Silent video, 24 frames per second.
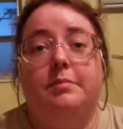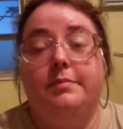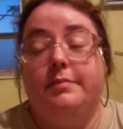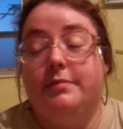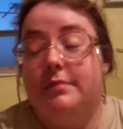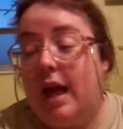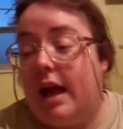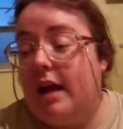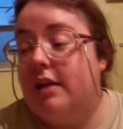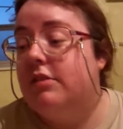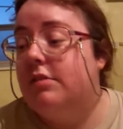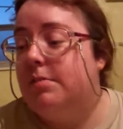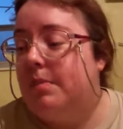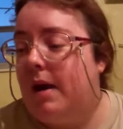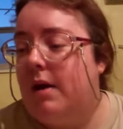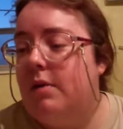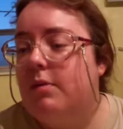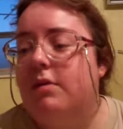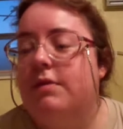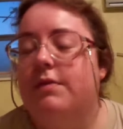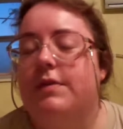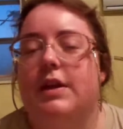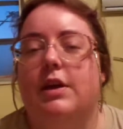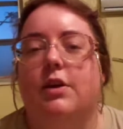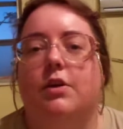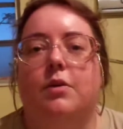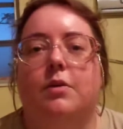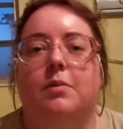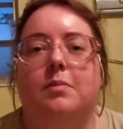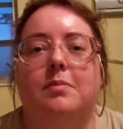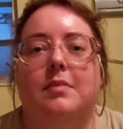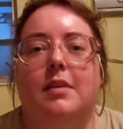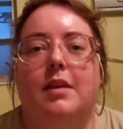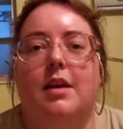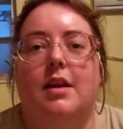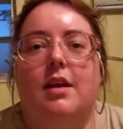that's my review.
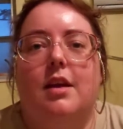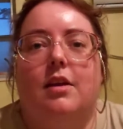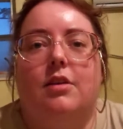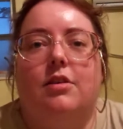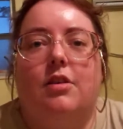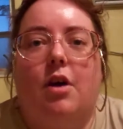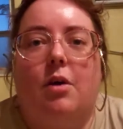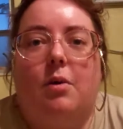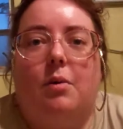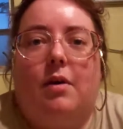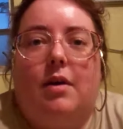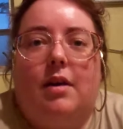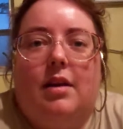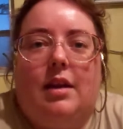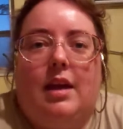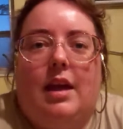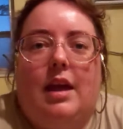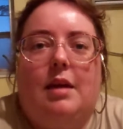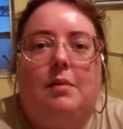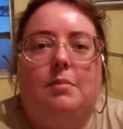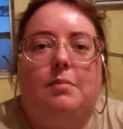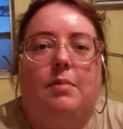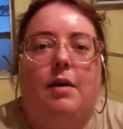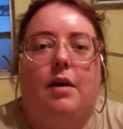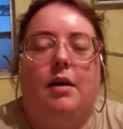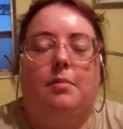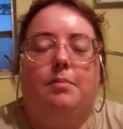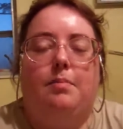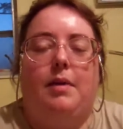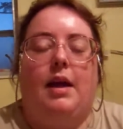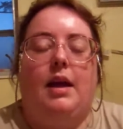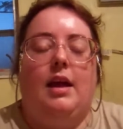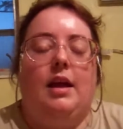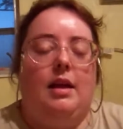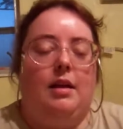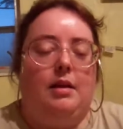Don't want to keep
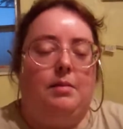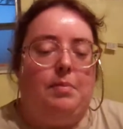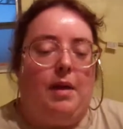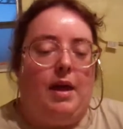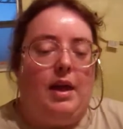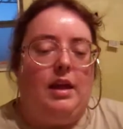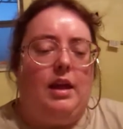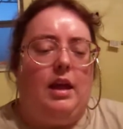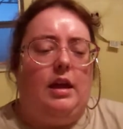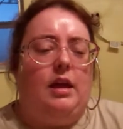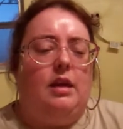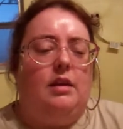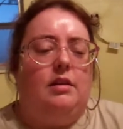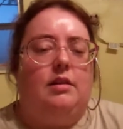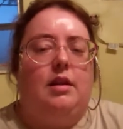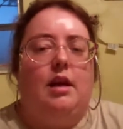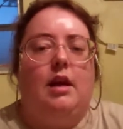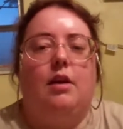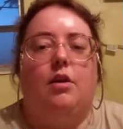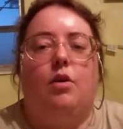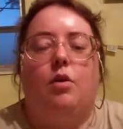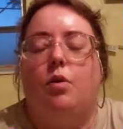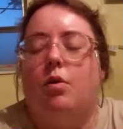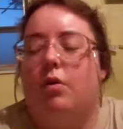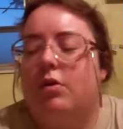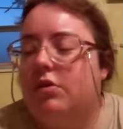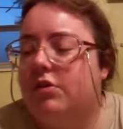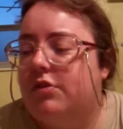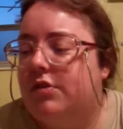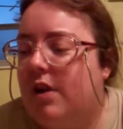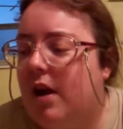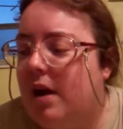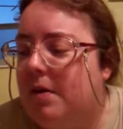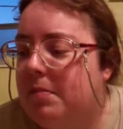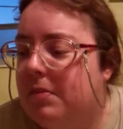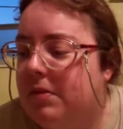banging a dead horse
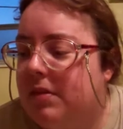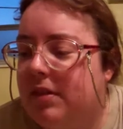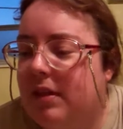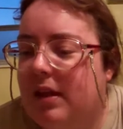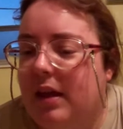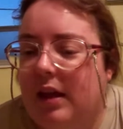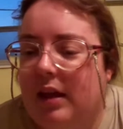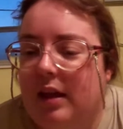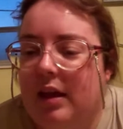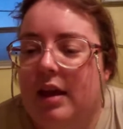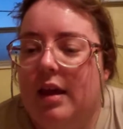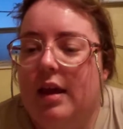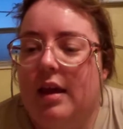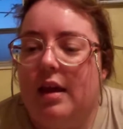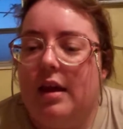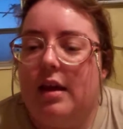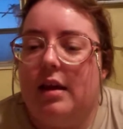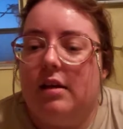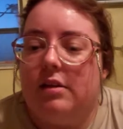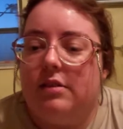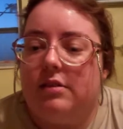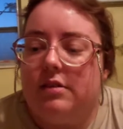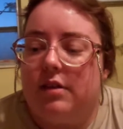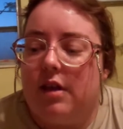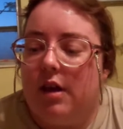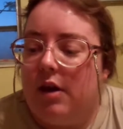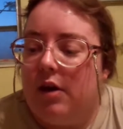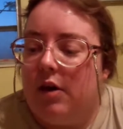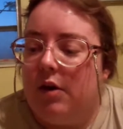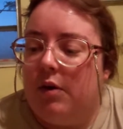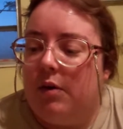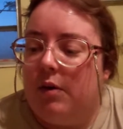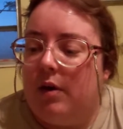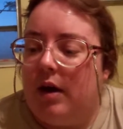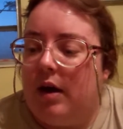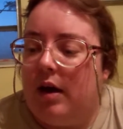type of thing.
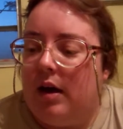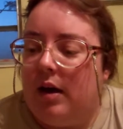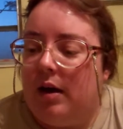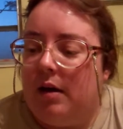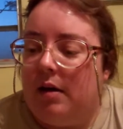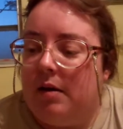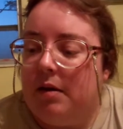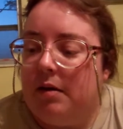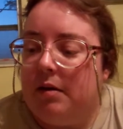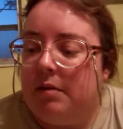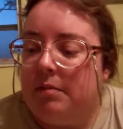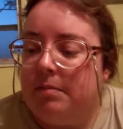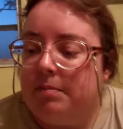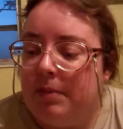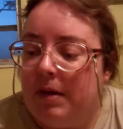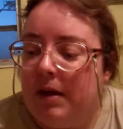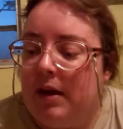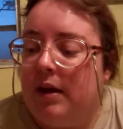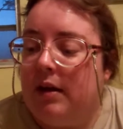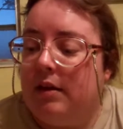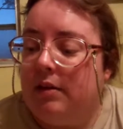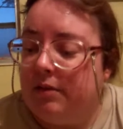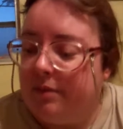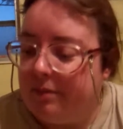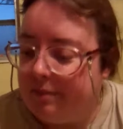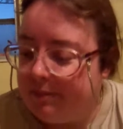So but